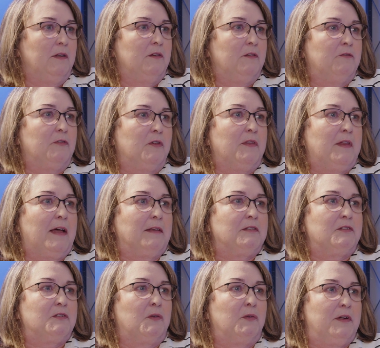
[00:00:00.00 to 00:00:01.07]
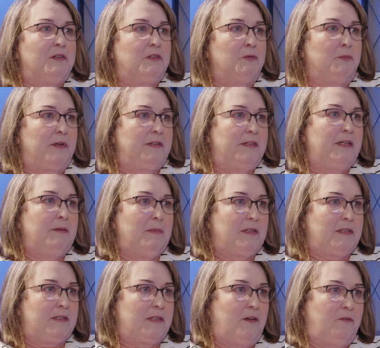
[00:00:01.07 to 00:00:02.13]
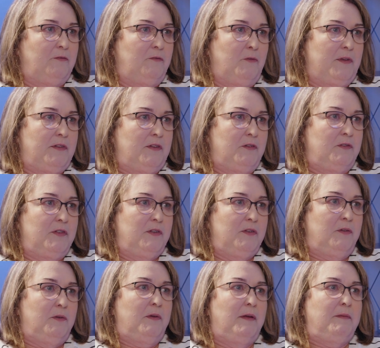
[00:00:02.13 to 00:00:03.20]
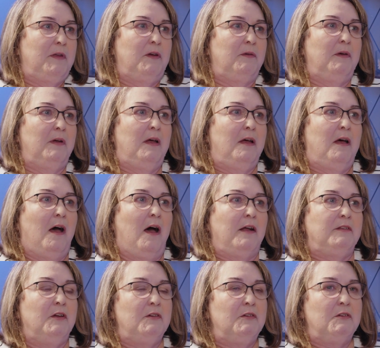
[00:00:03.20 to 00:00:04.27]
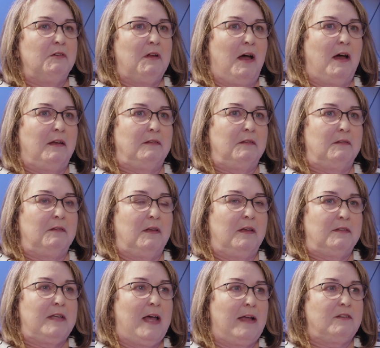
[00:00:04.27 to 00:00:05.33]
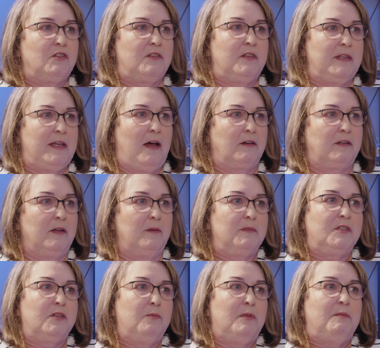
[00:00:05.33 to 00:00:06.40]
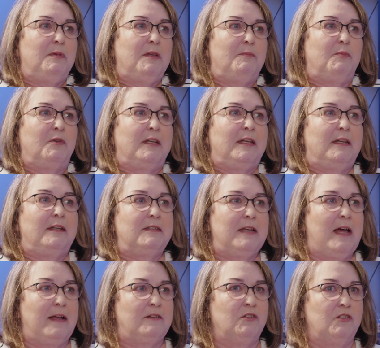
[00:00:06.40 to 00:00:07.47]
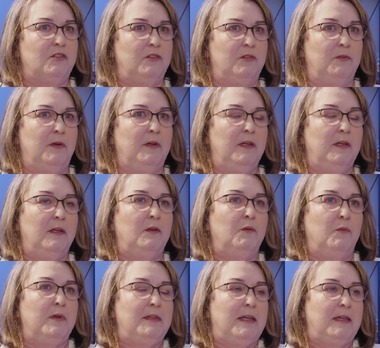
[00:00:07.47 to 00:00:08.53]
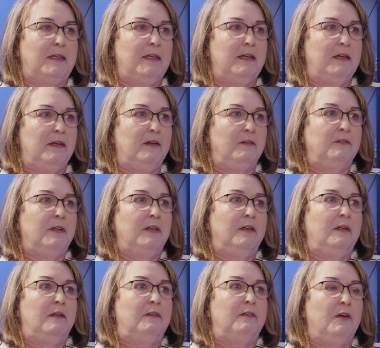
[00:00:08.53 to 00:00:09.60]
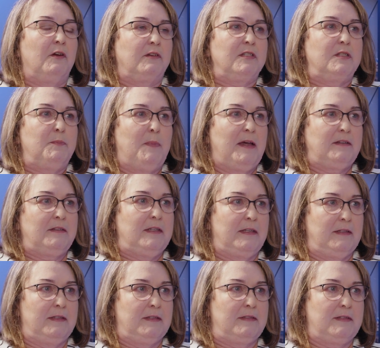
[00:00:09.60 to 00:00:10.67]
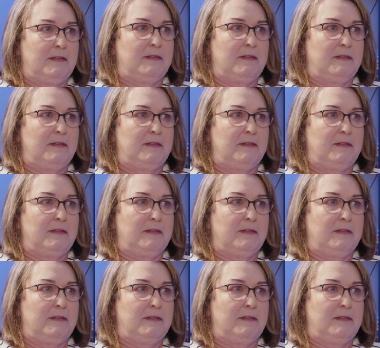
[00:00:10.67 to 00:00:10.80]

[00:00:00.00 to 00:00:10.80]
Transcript: for that story to redeem itself with you too. I know mm. I know you're not attached to the outcome. So many people get yeah. attached to when they give, they're expecting this